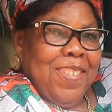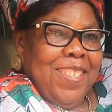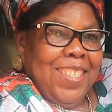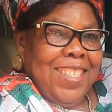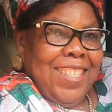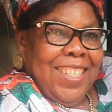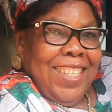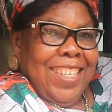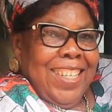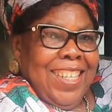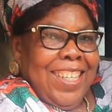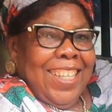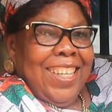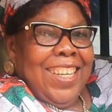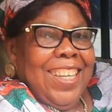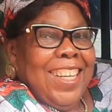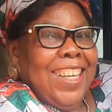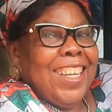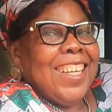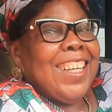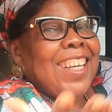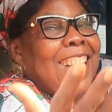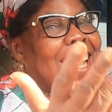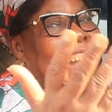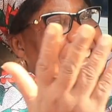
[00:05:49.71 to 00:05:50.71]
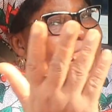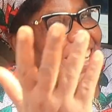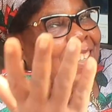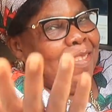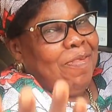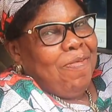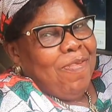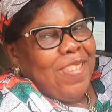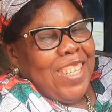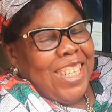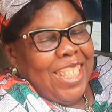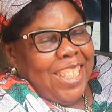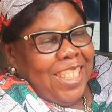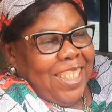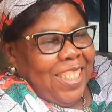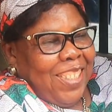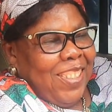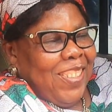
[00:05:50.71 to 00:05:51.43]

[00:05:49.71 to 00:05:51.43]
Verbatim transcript: You miss me. I Aww. miss